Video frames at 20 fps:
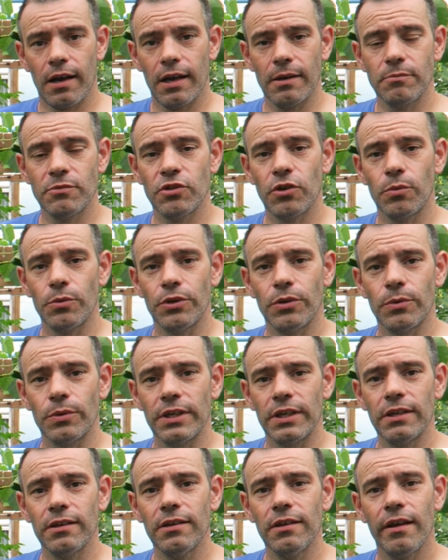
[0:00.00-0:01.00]
I'm Tony
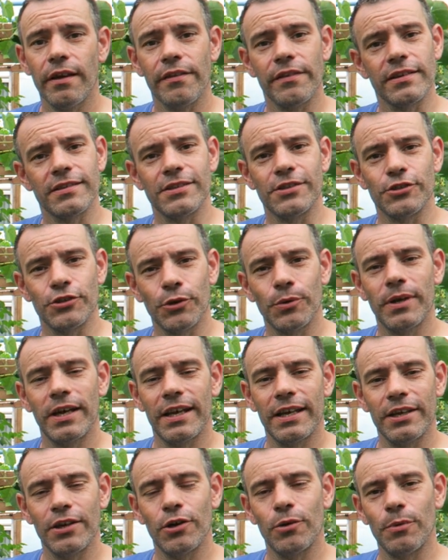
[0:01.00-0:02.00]
O'Neill, this is
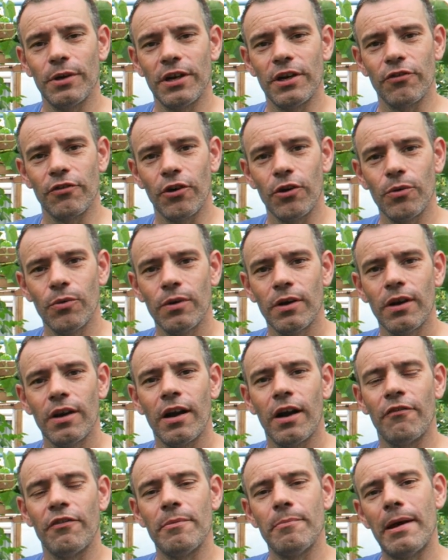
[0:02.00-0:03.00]
UK Year We Grow,
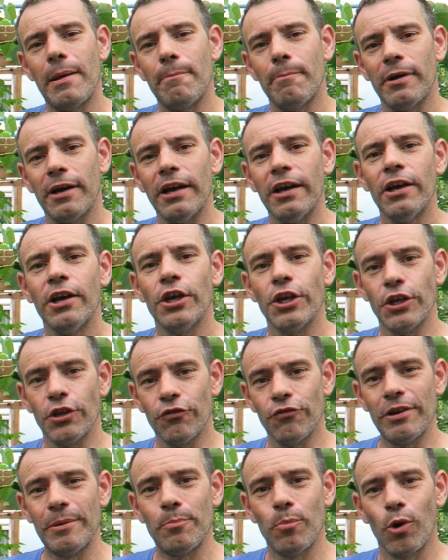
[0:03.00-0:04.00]
and remember,
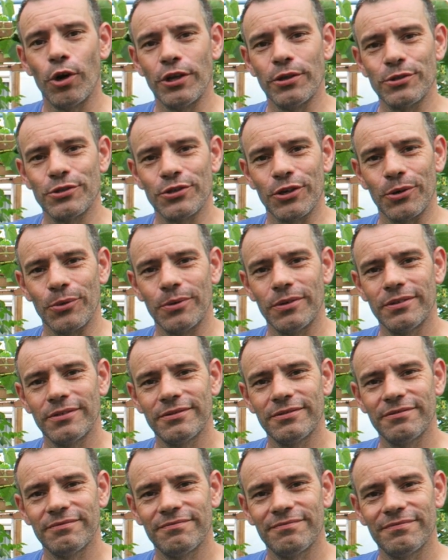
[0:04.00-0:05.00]
you reap what you sow.
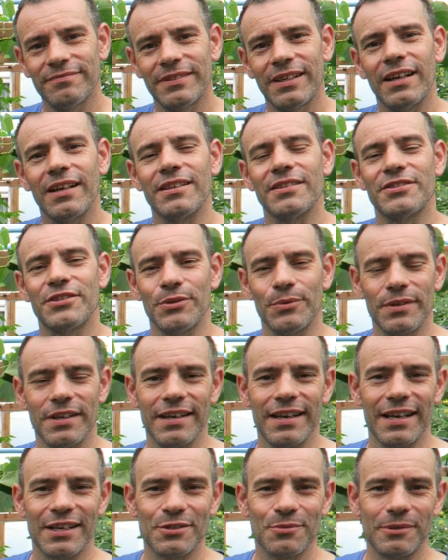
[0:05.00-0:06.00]
I'll see you in
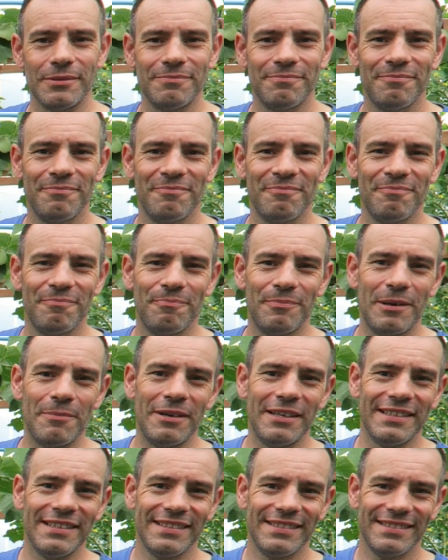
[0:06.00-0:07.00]
the next one. Bye
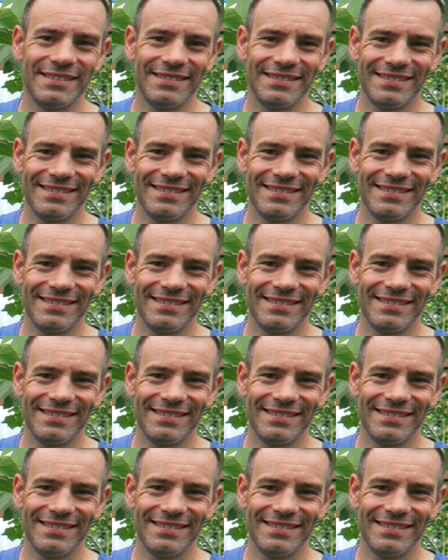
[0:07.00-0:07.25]
bye.